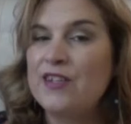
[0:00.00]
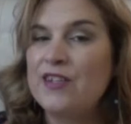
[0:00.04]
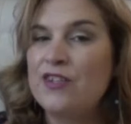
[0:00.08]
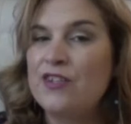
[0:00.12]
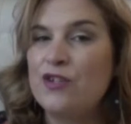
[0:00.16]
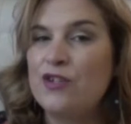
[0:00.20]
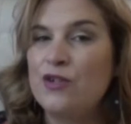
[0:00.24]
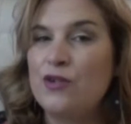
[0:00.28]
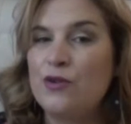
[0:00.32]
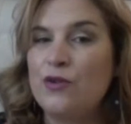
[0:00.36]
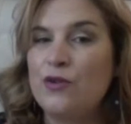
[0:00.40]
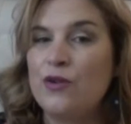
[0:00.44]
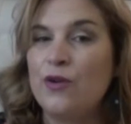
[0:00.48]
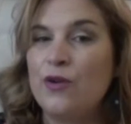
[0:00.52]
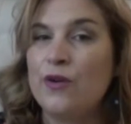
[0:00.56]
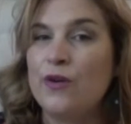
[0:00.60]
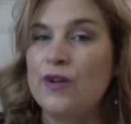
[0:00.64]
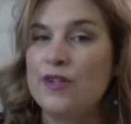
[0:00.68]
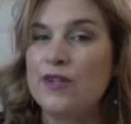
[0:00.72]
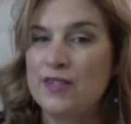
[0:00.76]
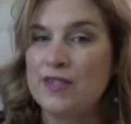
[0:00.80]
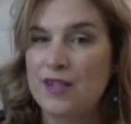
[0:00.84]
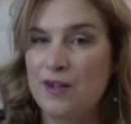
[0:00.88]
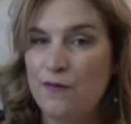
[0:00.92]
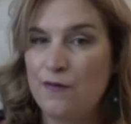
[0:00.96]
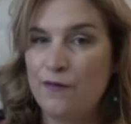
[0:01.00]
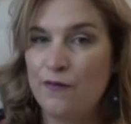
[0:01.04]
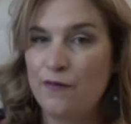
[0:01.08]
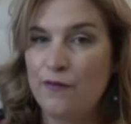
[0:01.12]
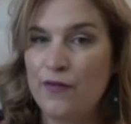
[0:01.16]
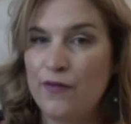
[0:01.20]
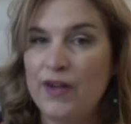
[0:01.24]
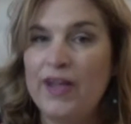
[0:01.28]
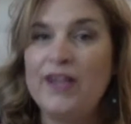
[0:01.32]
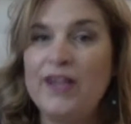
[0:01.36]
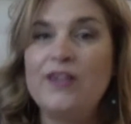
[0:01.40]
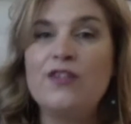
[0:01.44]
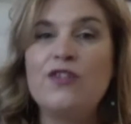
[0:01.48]
to yourself
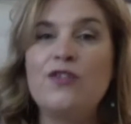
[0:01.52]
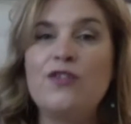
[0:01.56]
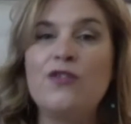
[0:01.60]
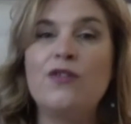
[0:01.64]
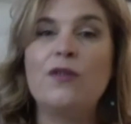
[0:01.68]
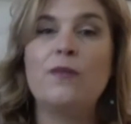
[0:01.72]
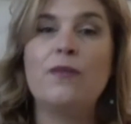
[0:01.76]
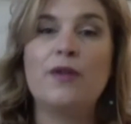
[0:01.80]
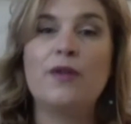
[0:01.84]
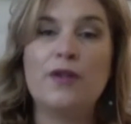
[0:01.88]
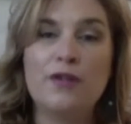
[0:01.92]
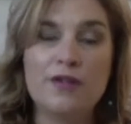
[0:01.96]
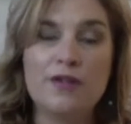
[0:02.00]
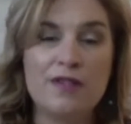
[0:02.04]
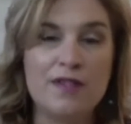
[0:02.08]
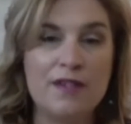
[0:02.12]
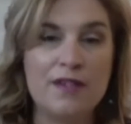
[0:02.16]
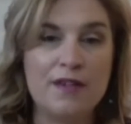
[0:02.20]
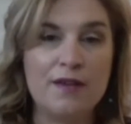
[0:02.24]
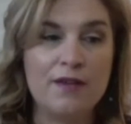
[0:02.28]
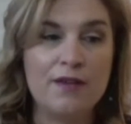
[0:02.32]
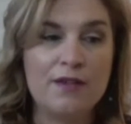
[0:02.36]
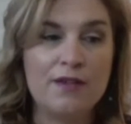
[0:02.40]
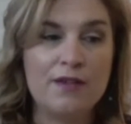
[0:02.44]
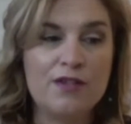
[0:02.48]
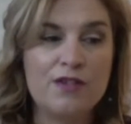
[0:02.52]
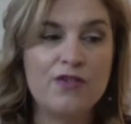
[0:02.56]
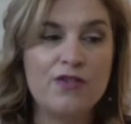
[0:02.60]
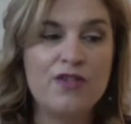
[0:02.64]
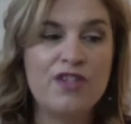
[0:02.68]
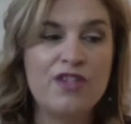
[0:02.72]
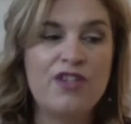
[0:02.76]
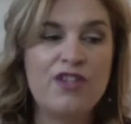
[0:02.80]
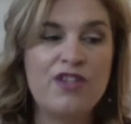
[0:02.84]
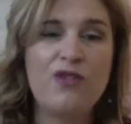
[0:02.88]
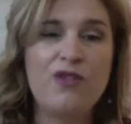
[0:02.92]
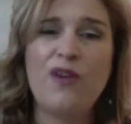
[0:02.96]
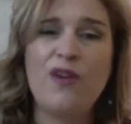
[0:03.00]
and to the person so that
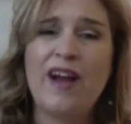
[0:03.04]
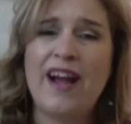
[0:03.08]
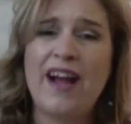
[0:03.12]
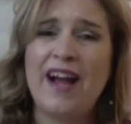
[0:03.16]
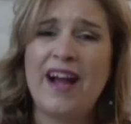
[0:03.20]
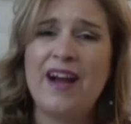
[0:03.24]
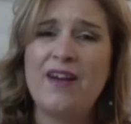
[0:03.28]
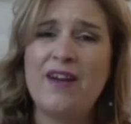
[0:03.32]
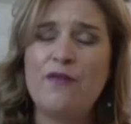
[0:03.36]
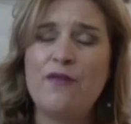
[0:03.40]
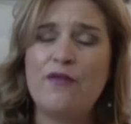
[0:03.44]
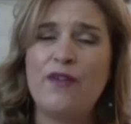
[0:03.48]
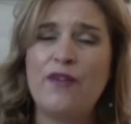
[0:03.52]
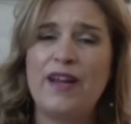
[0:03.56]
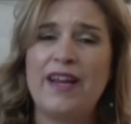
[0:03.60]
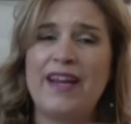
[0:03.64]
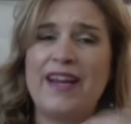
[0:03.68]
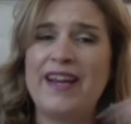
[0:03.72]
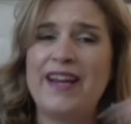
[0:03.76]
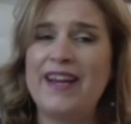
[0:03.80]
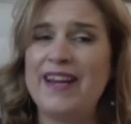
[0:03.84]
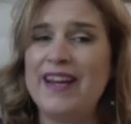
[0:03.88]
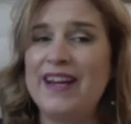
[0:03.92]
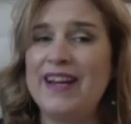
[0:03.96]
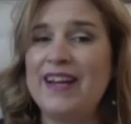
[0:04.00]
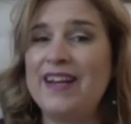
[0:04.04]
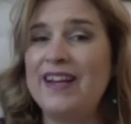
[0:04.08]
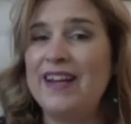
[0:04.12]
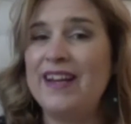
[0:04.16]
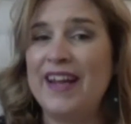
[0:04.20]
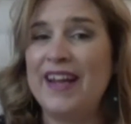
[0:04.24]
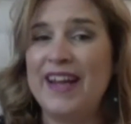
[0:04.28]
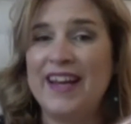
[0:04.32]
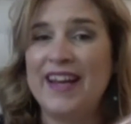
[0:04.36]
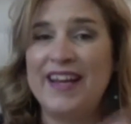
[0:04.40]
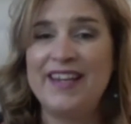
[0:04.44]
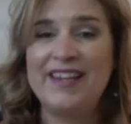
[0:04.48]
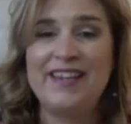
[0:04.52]
you have a
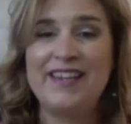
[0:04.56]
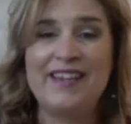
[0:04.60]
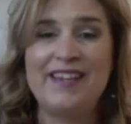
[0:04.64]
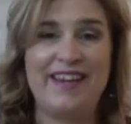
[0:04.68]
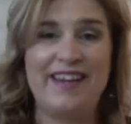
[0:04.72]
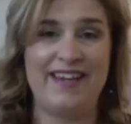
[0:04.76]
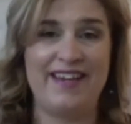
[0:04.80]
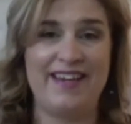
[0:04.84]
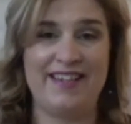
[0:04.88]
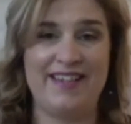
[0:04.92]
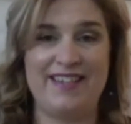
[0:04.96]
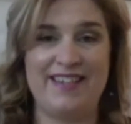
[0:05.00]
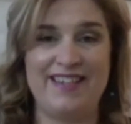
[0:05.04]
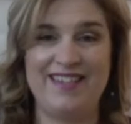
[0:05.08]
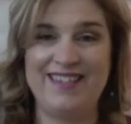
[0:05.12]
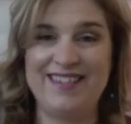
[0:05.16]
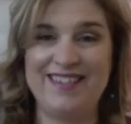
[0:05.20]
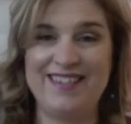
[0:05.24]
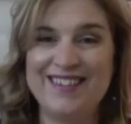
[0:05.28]
end date.